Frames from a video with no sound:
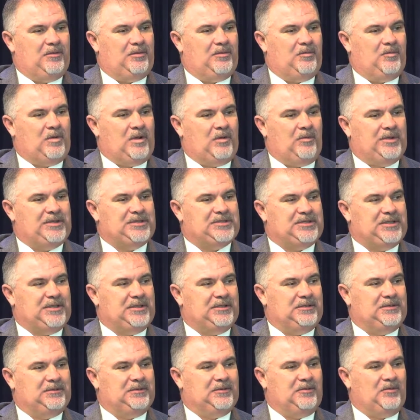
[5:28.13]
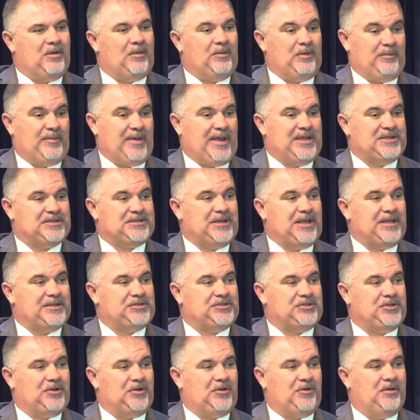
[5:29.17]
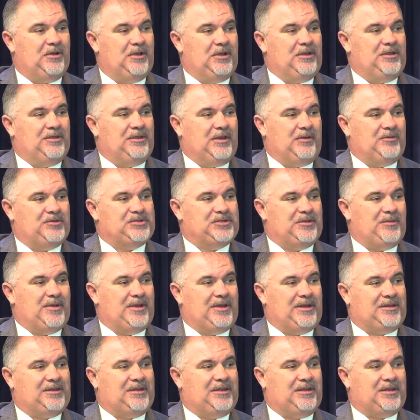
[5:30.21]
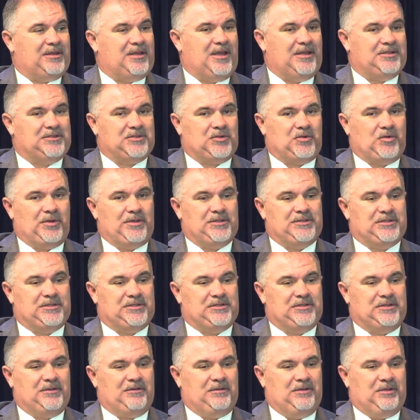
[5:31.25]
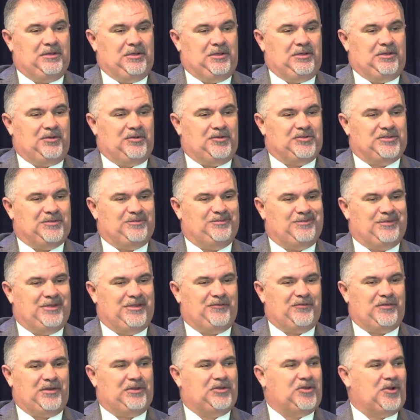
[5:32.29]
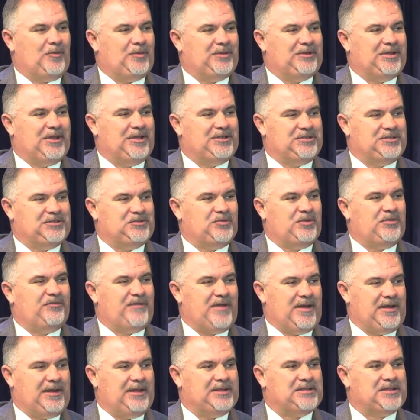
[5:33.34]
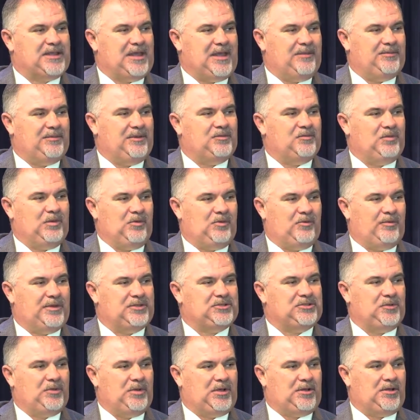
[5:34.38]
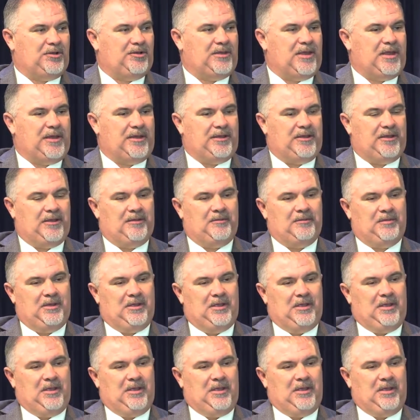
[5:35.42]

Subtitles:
What we passed last year, there were some unintended consequences of some different interpretations with Finance Cabinet. We want to make sure we clear that up.